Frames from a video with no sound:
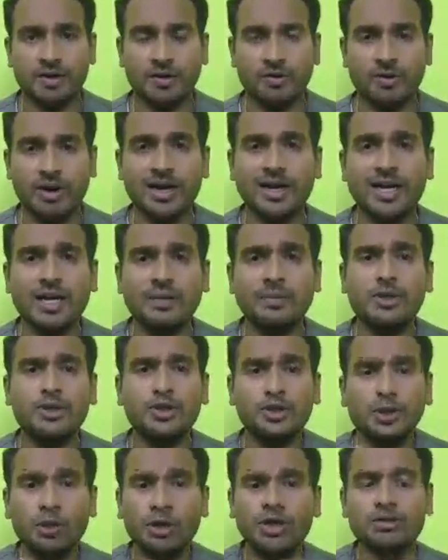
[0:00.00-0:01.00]
All right, let
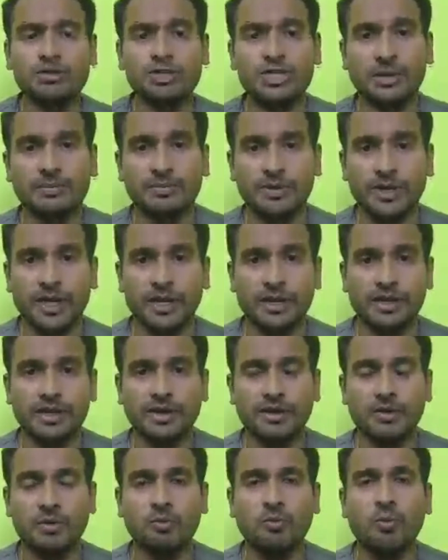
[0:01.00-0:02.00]
me show you something.
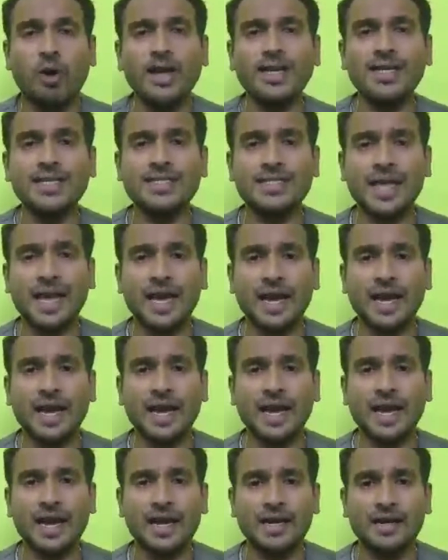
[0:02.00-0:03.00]
What is
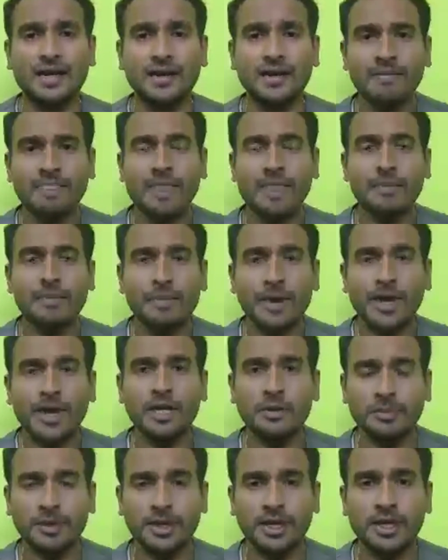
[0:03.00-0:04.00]
that made
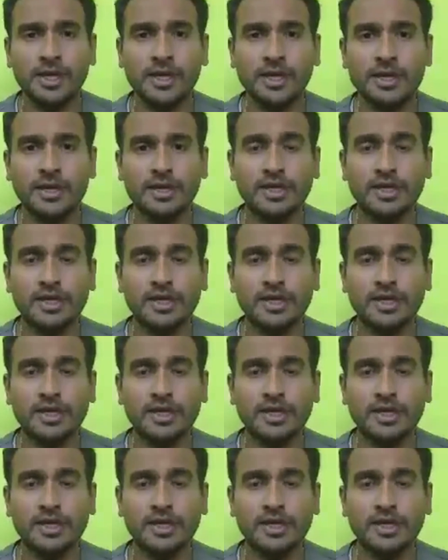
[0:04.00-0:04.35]
me?